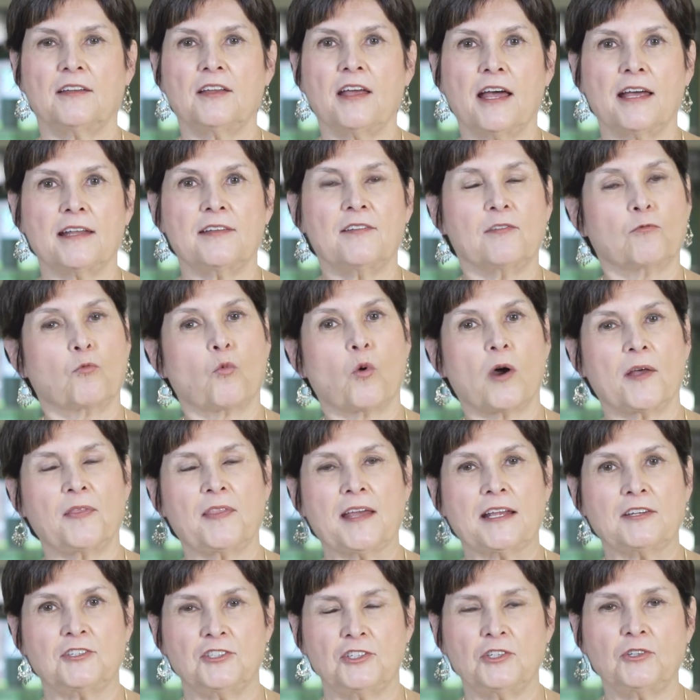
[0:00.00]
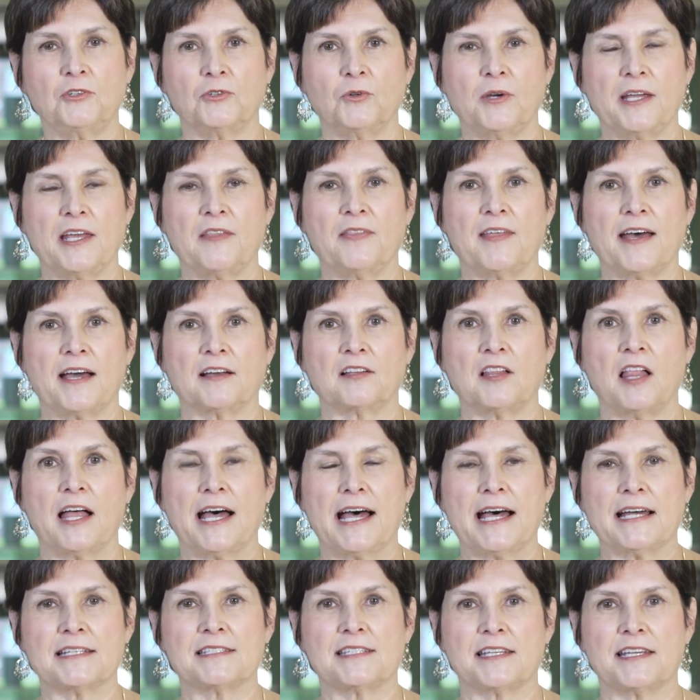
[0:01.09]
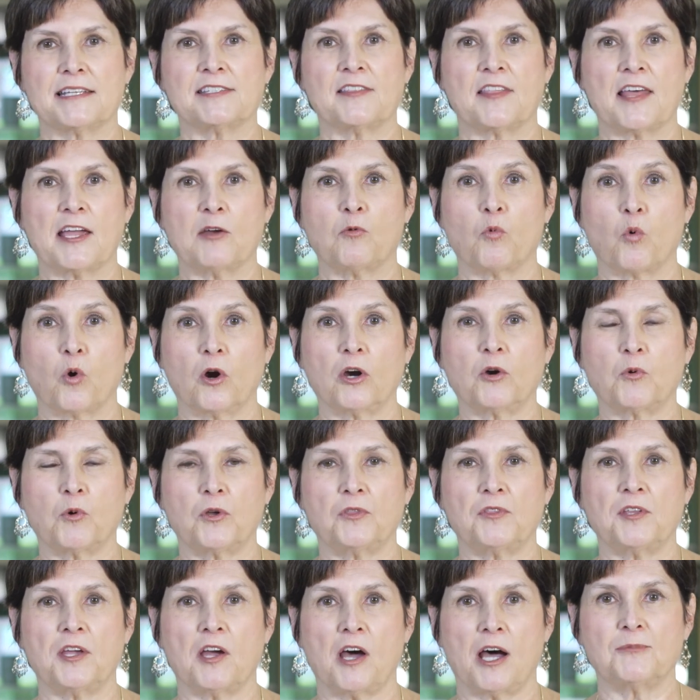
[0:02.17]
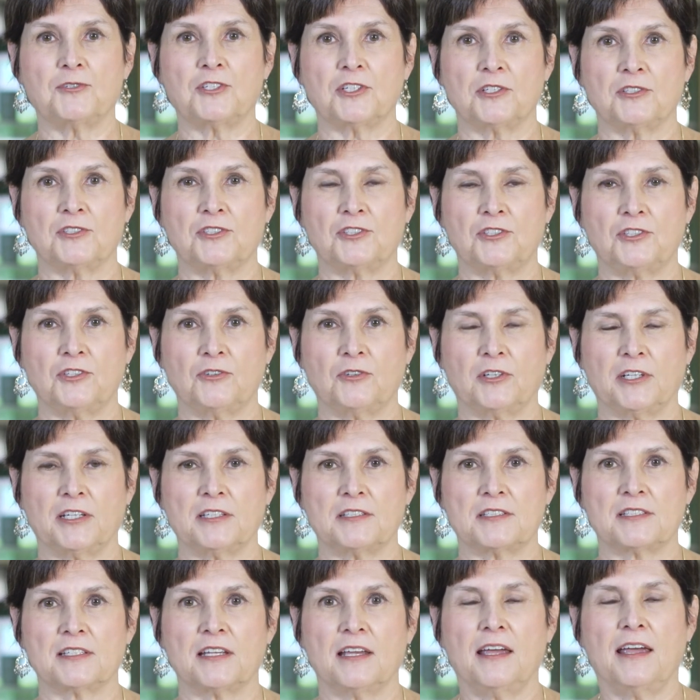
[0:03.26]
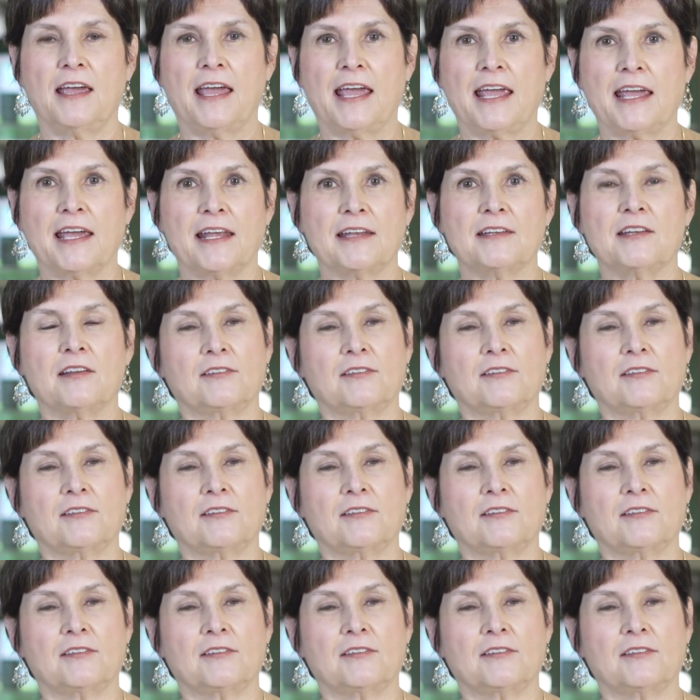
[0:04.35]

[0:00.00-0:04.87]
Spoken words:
And what they do in that class is they work with the options students and